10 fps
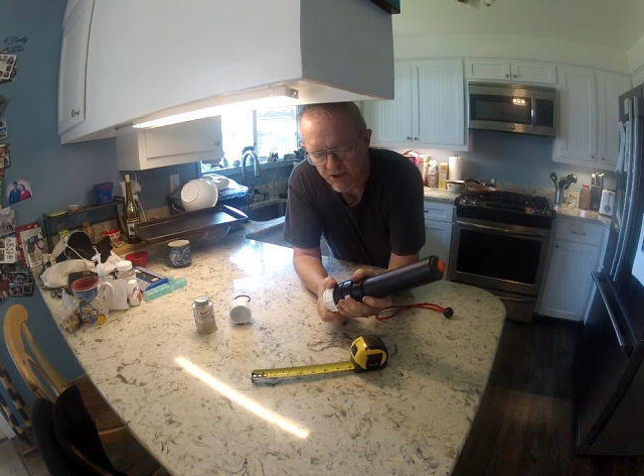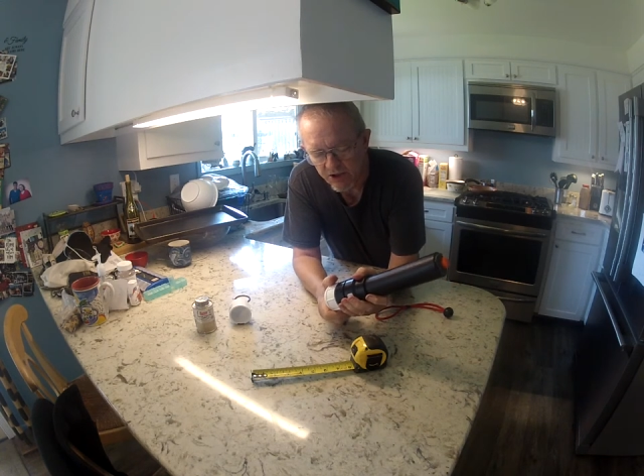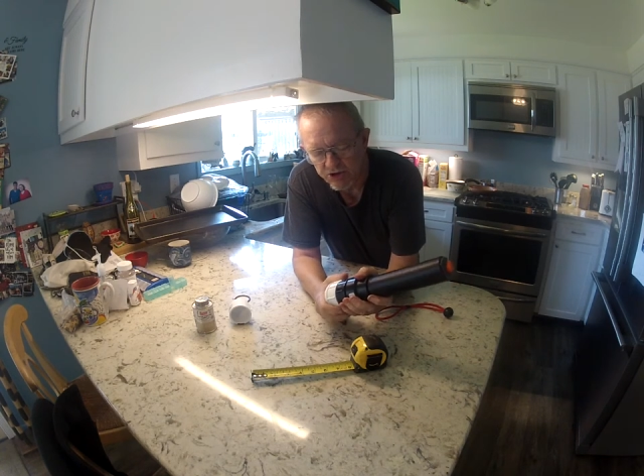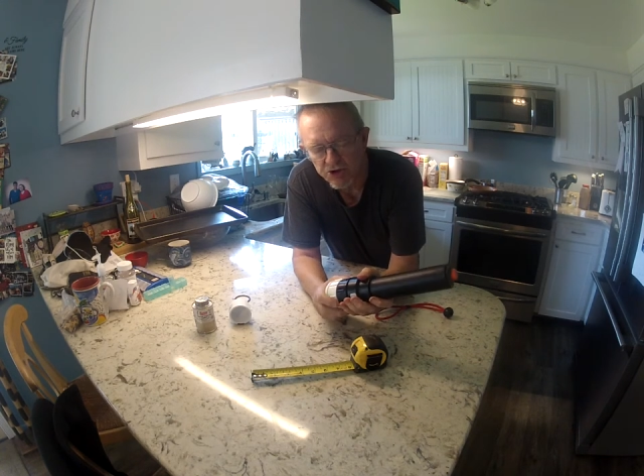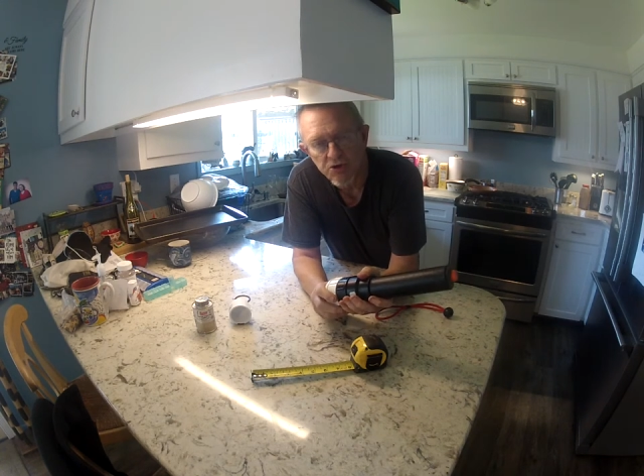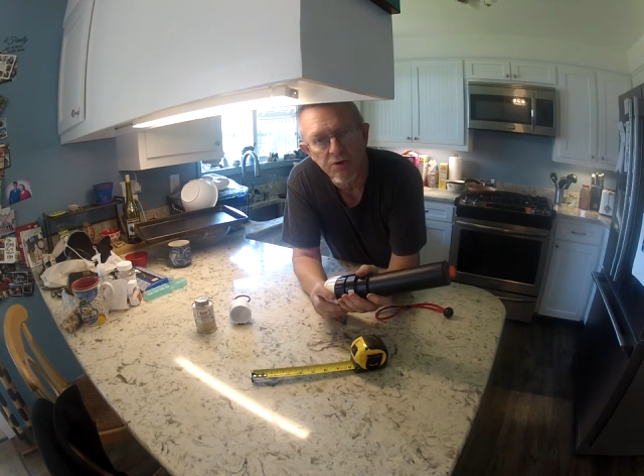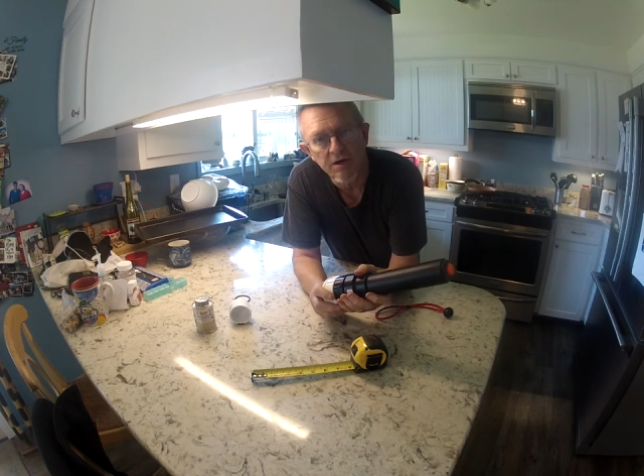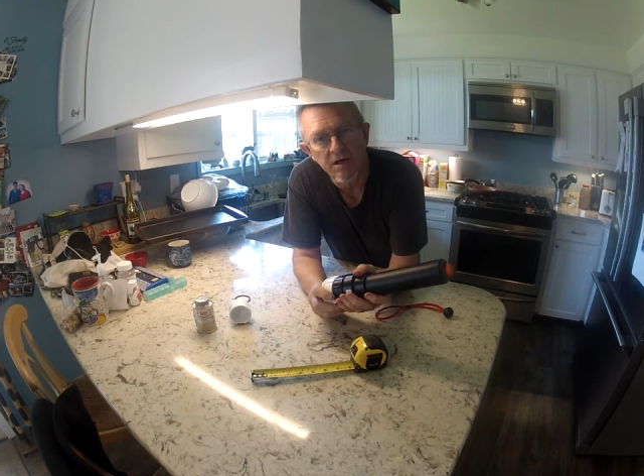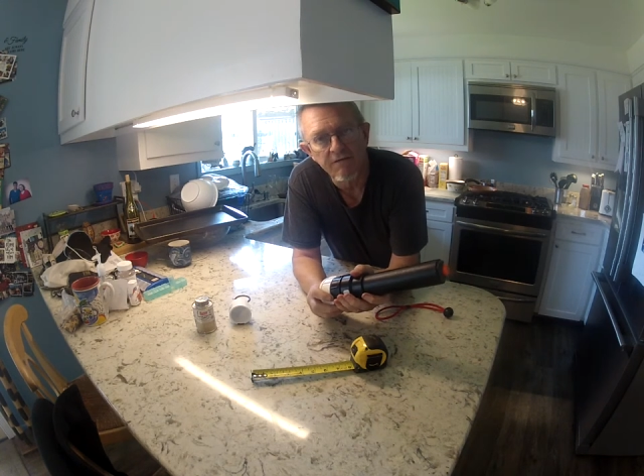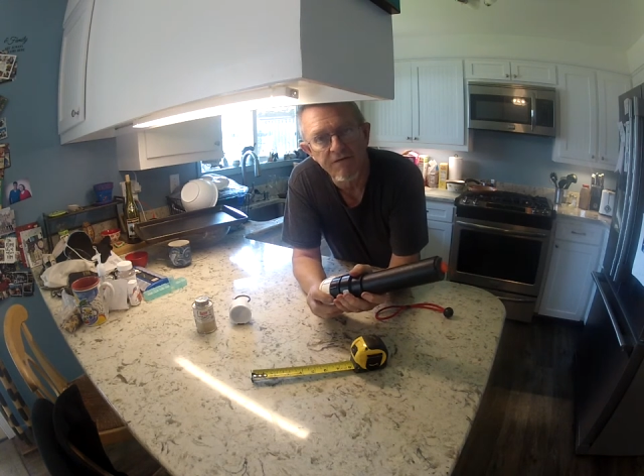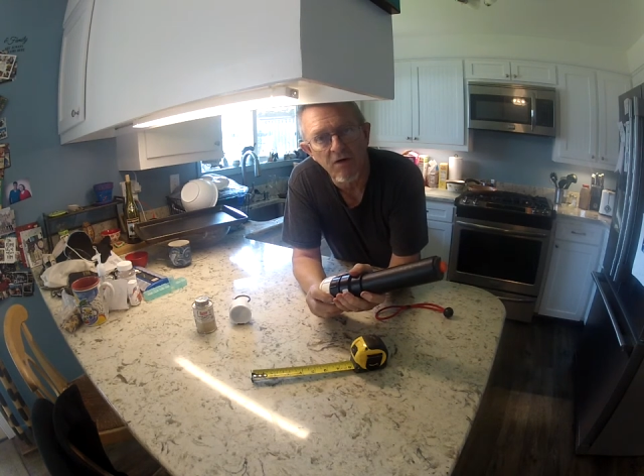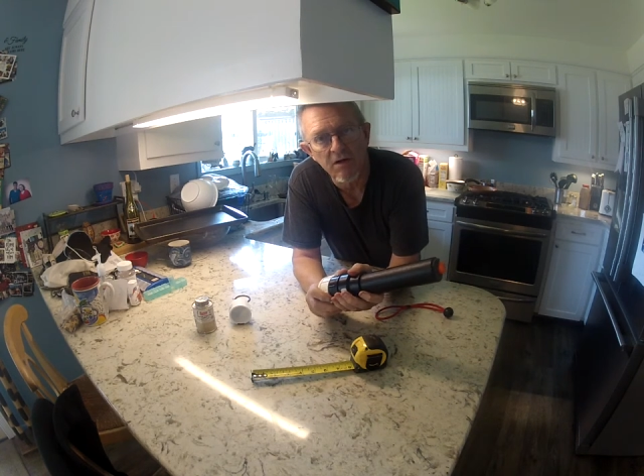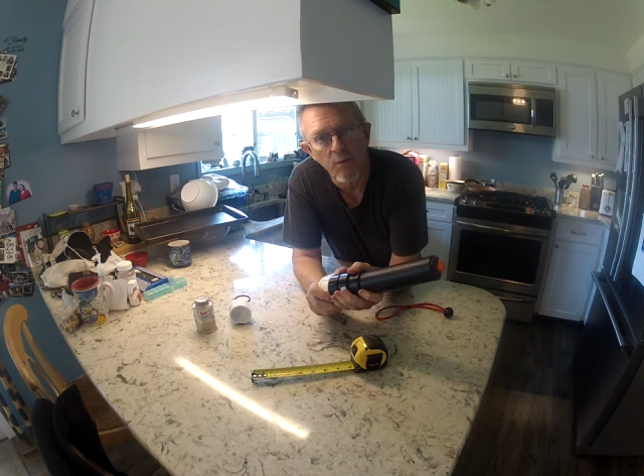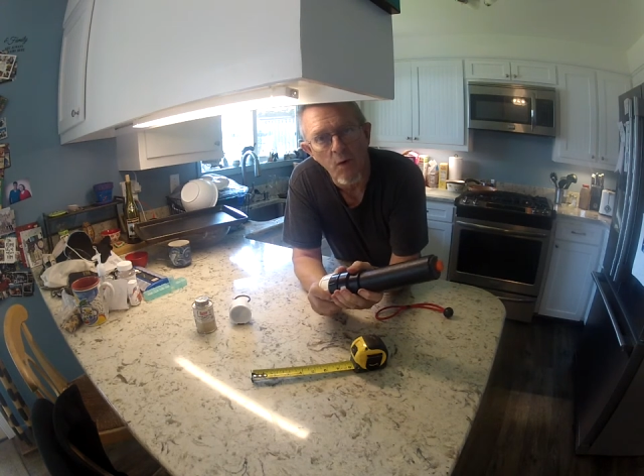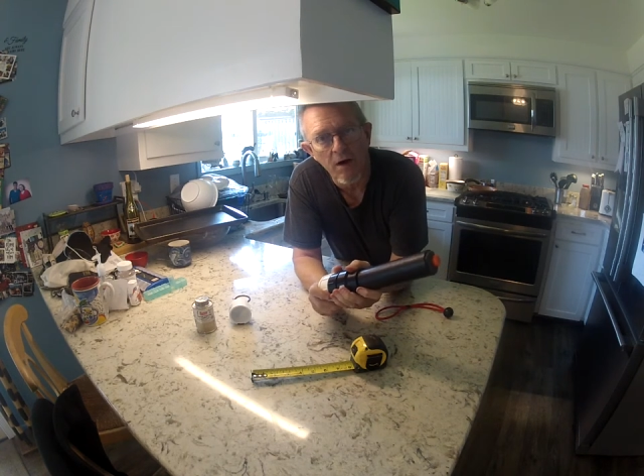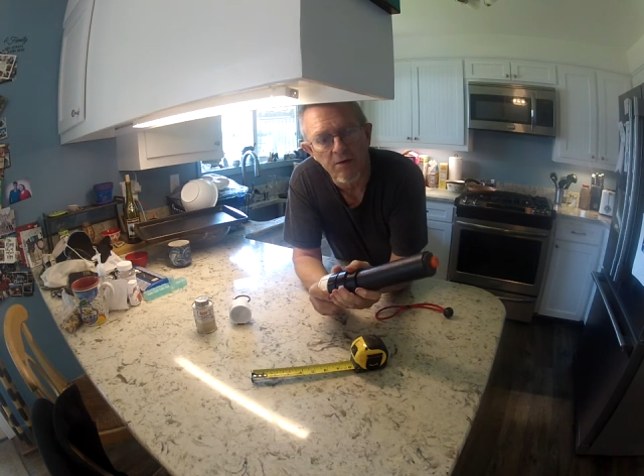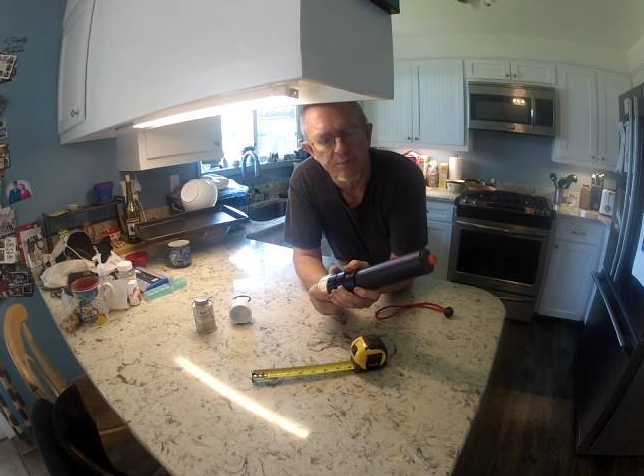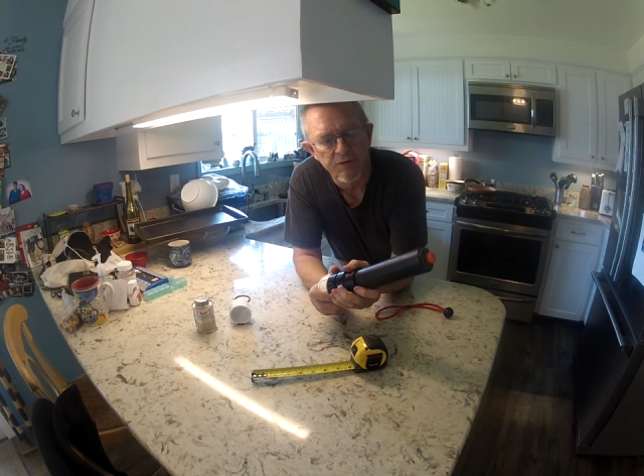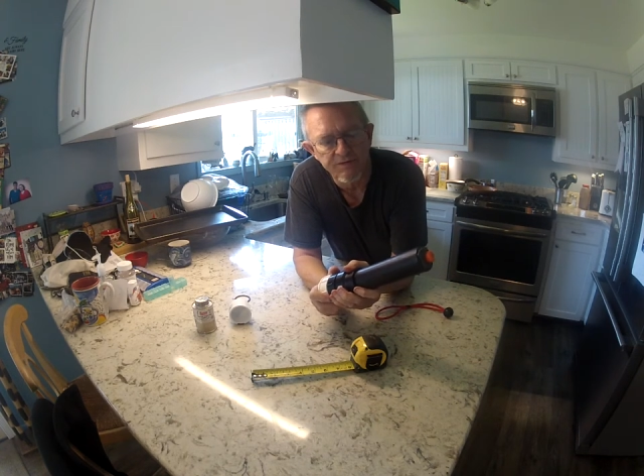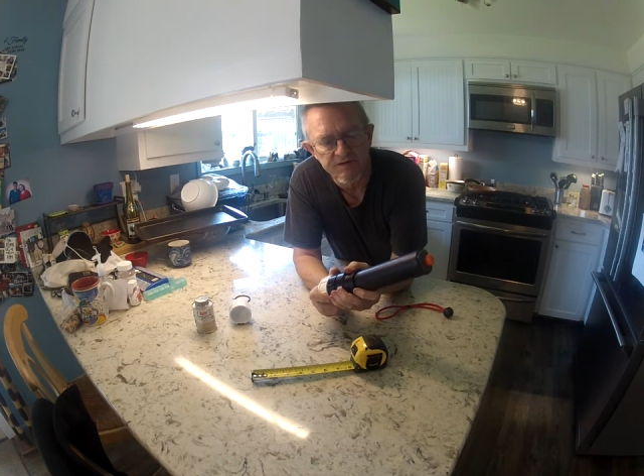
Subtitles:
ensuring a fairly waterproof